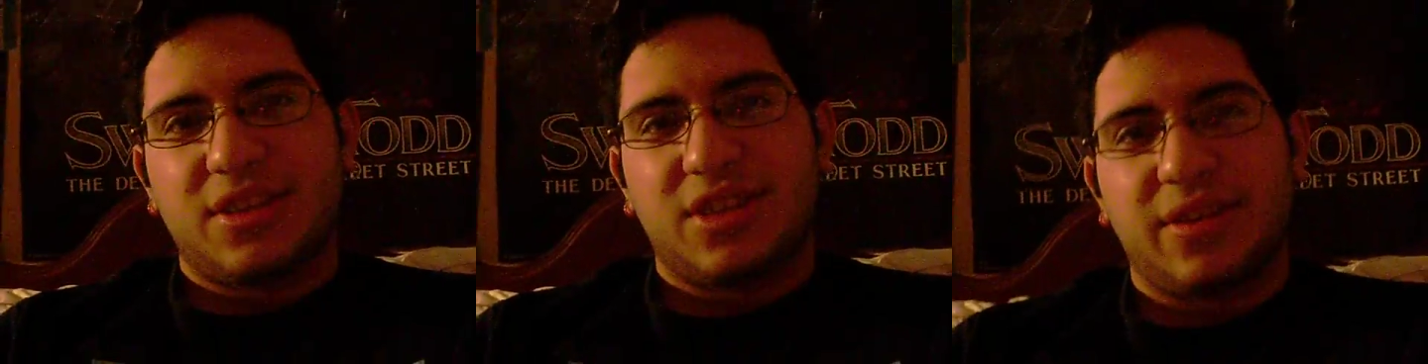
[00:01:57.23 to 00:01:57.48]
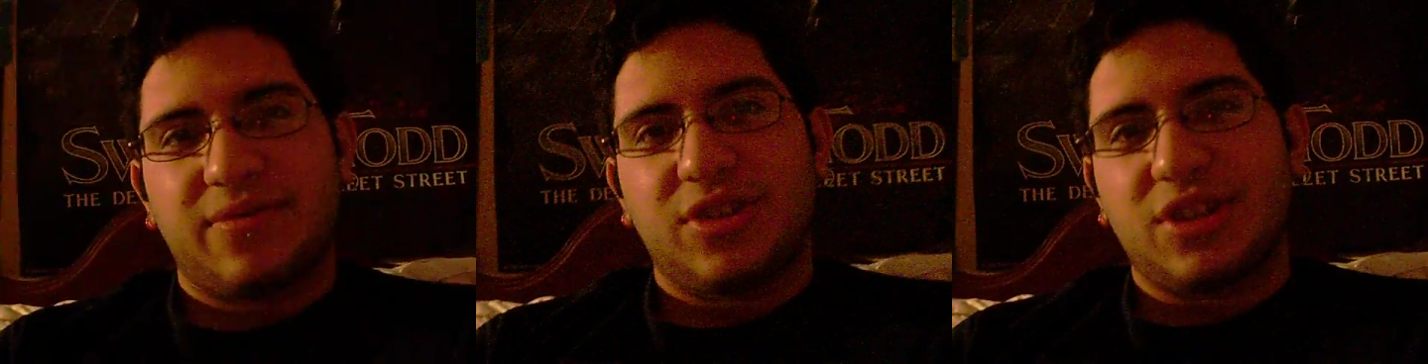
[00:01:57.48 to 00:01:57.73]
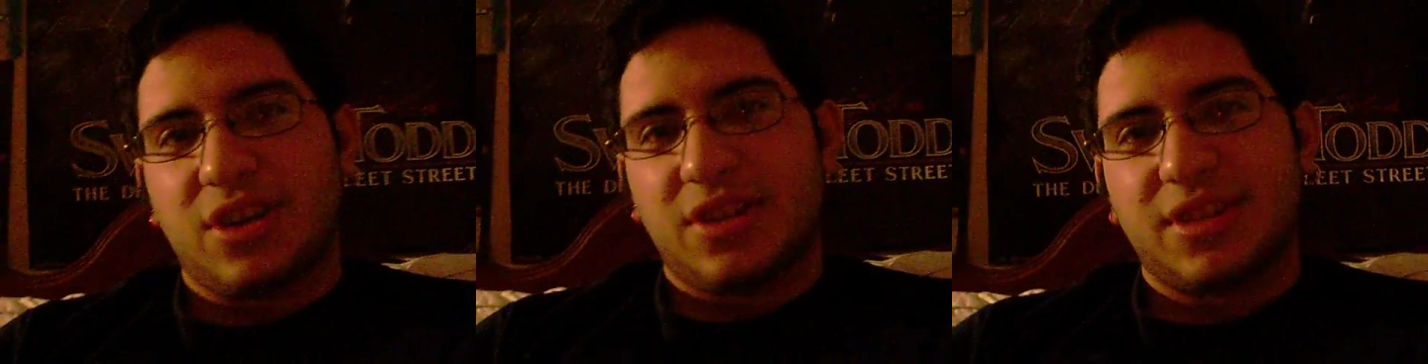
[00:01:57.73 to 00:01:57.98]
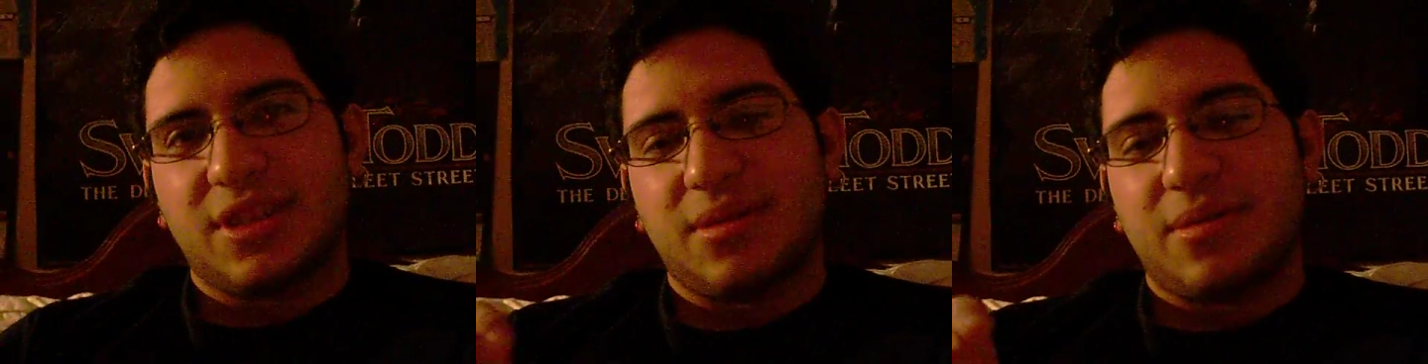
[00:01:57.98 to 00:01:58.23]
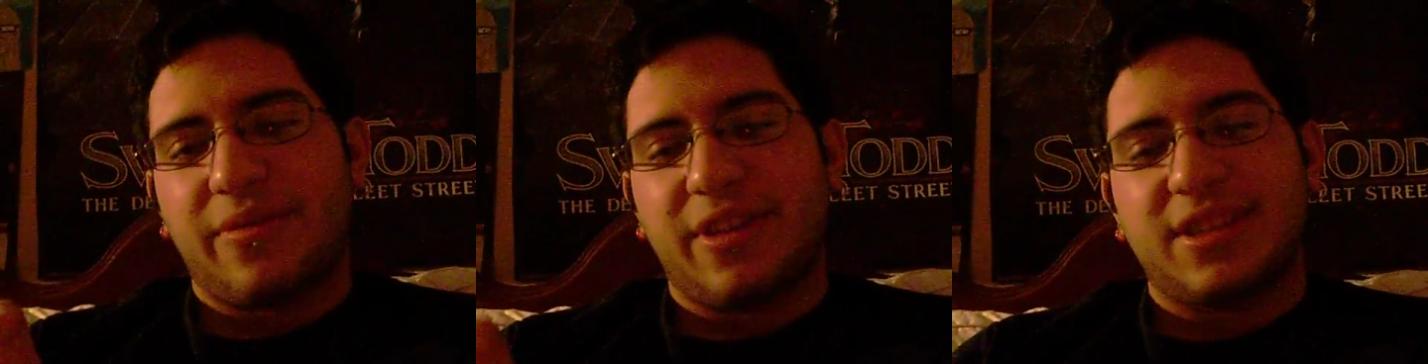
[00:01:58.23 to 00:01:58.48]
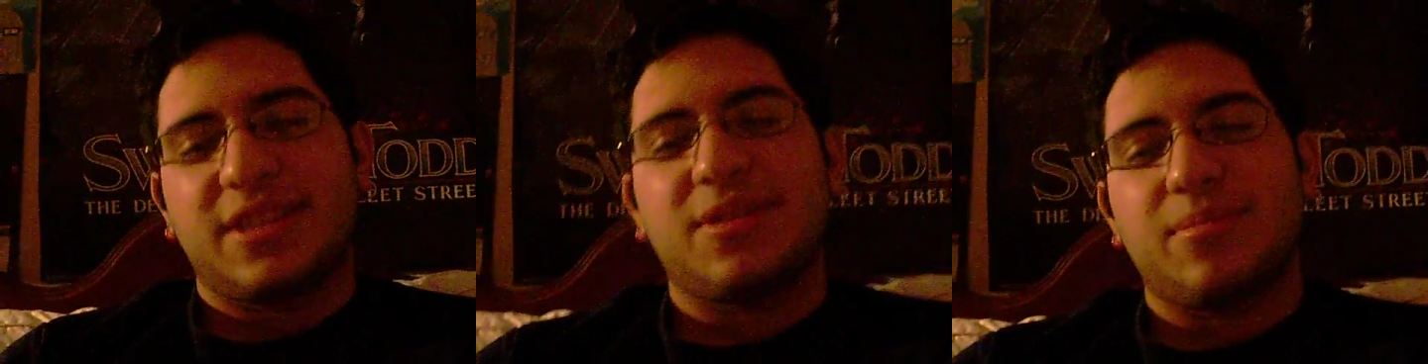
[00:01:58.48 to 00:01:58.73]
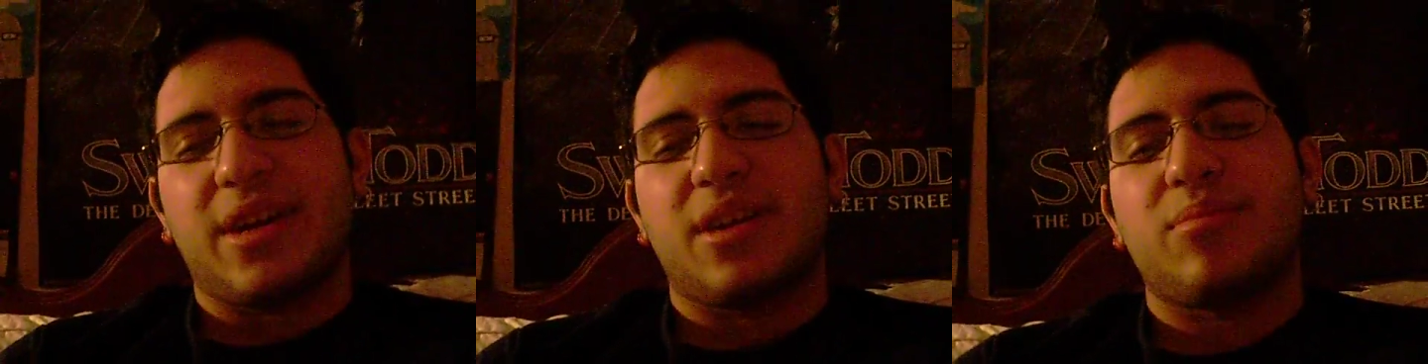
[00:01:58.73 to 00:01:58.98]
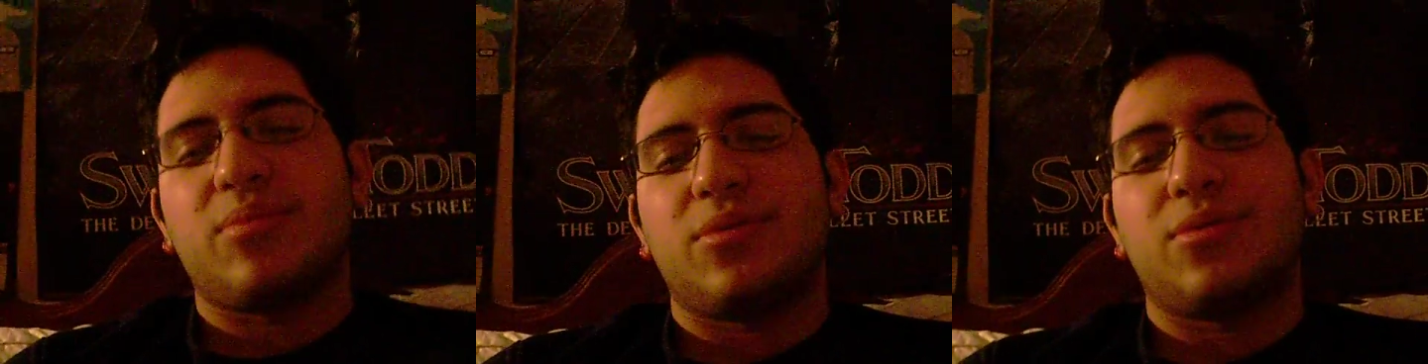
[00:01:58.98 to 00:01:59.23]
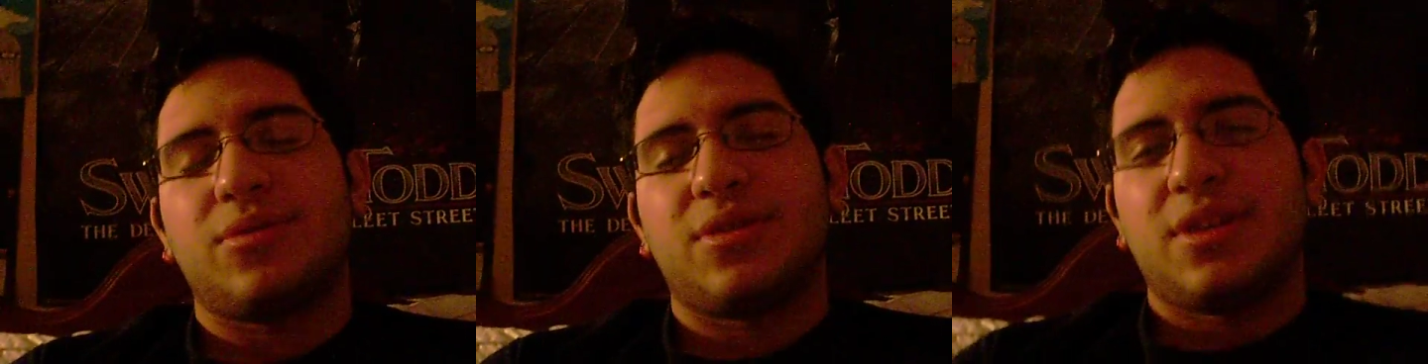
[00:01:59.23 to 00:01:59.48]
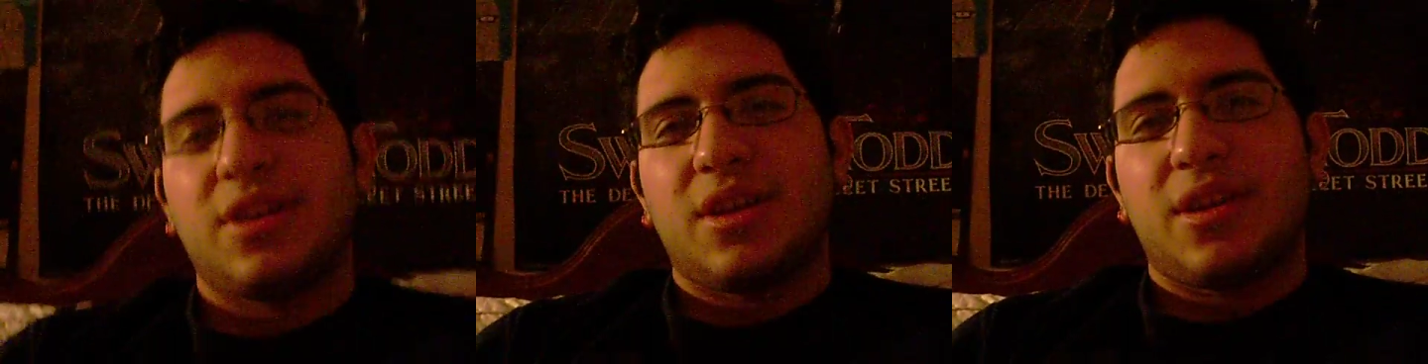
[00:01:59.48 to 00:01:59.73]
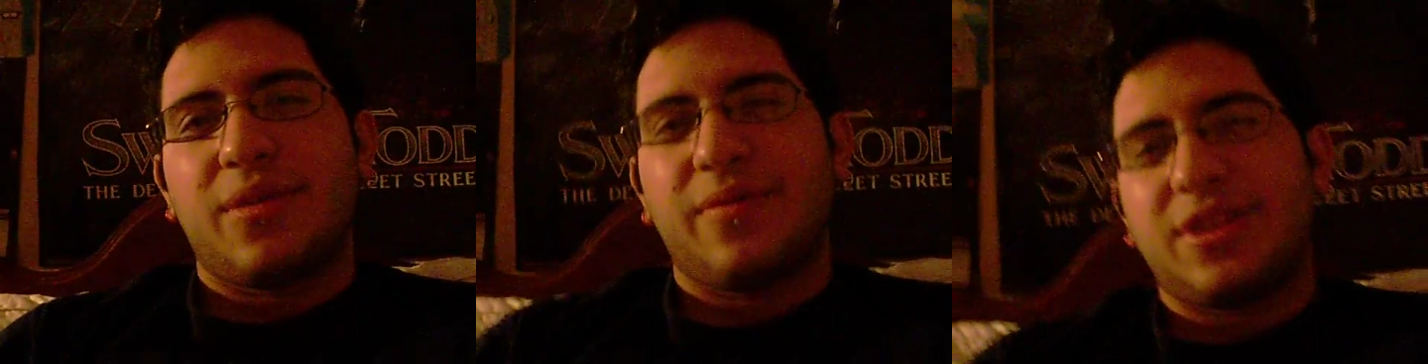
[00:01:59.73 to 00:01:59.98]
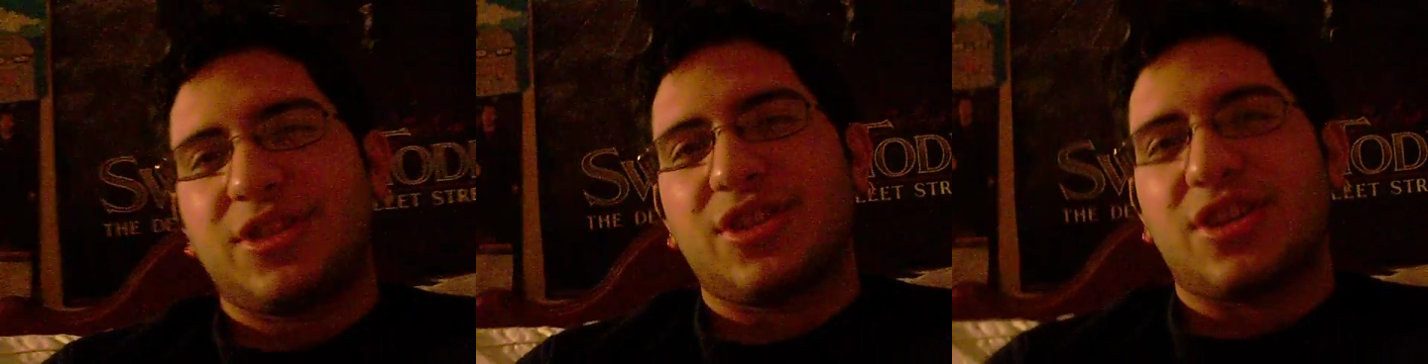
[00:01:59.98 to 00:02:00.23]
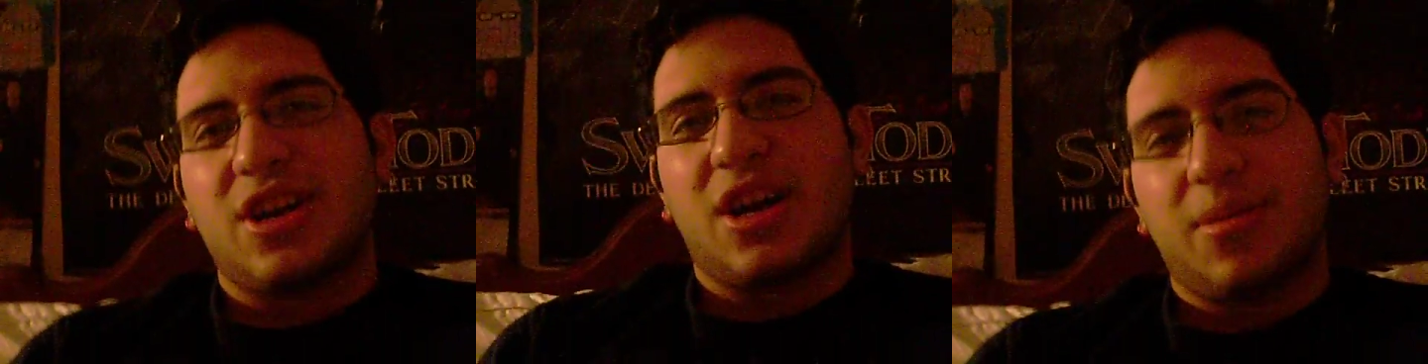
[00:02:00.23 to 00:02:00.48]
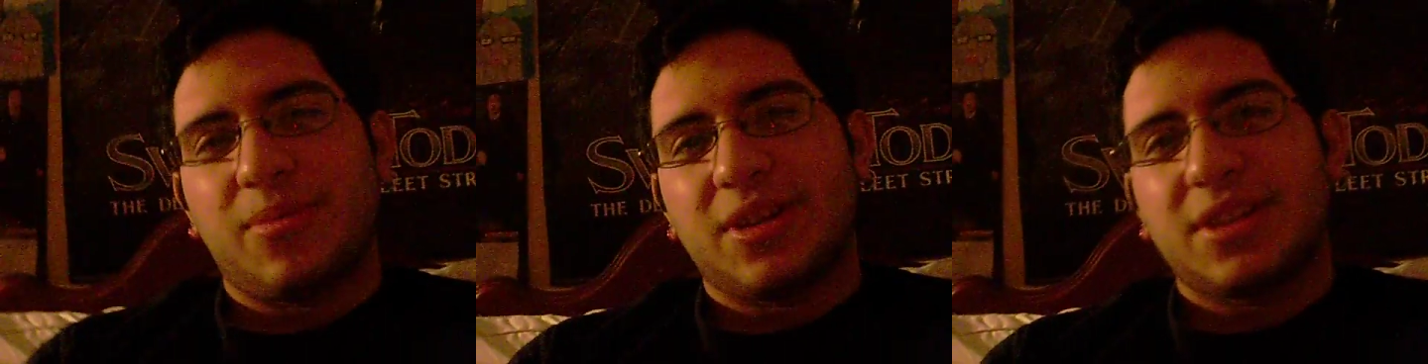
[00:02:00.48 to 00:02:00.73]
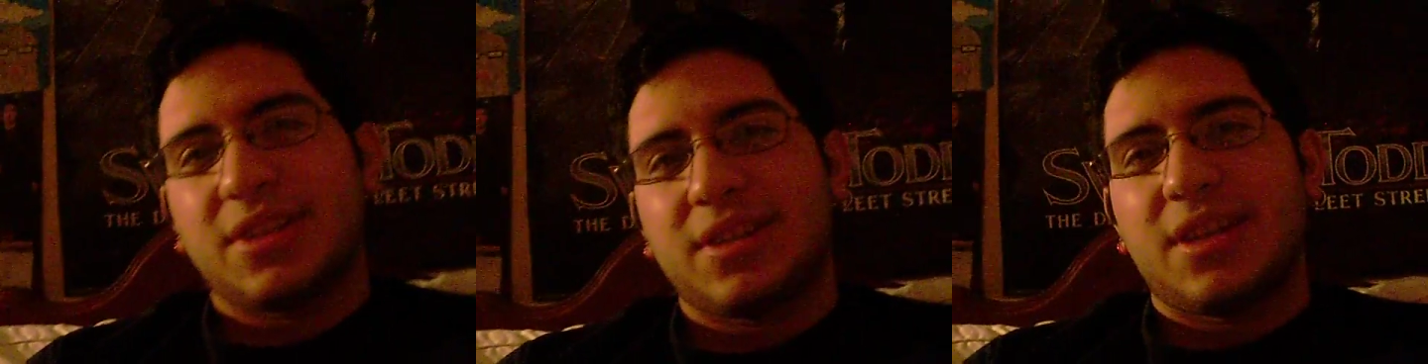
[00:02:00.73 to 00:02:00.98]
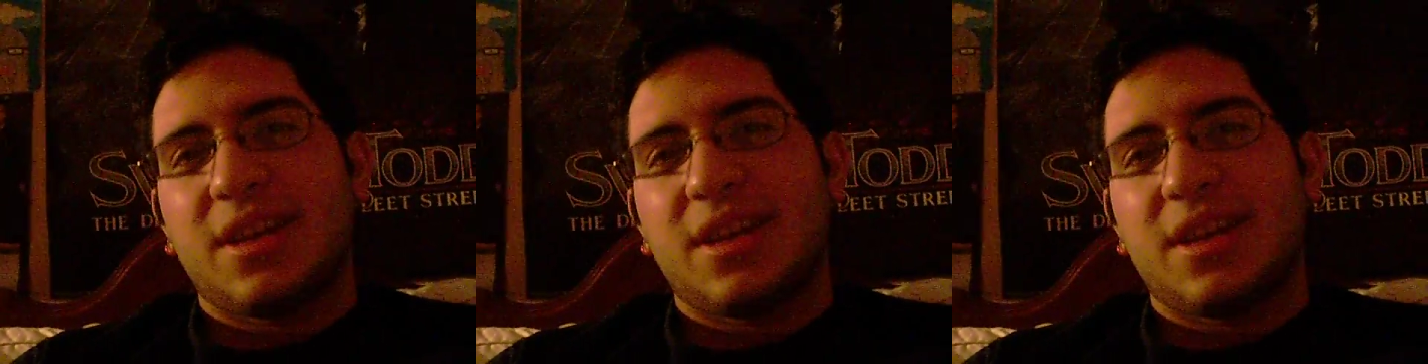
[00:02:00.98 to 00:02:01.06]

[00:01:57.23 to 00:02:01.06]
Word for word: Jeff Johns and Francis Manapul Adventure Comics,